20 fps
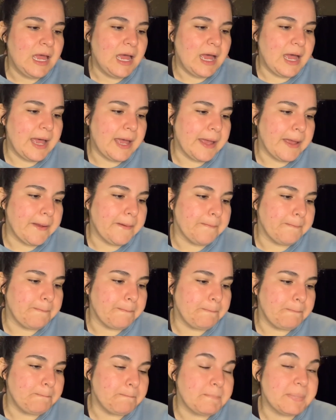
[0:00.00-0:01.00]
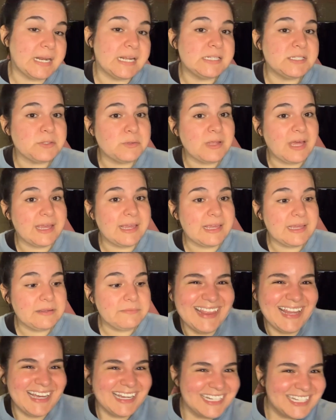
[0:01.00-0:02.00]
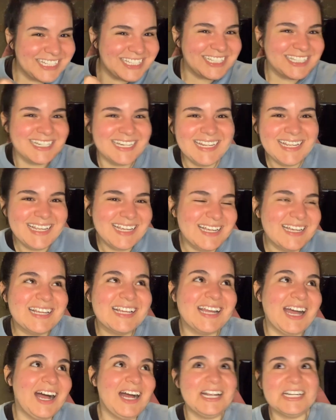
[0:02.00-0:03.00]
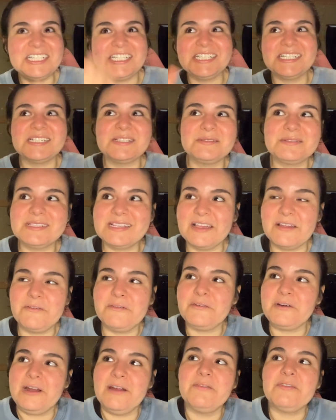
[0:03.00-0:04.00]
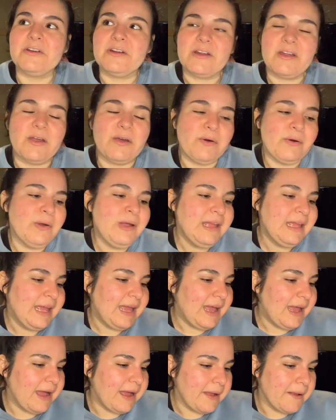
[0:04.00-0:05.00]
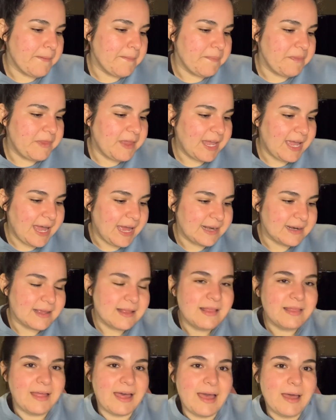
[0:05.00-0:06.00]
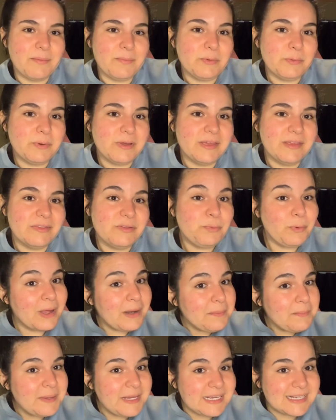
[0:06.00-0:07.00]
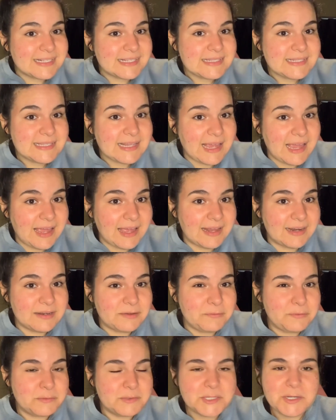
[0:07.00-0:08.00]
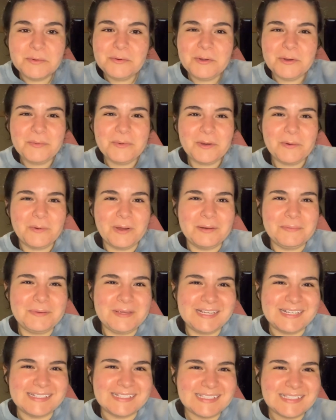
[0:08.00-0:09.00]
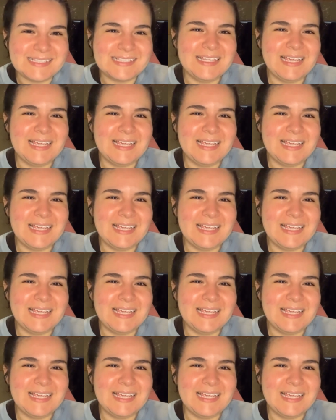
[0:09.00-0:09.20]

But I do like it. Lush, gosh, this was like forever ago. They had a collab with One Piece. And if you don't know about One Piece,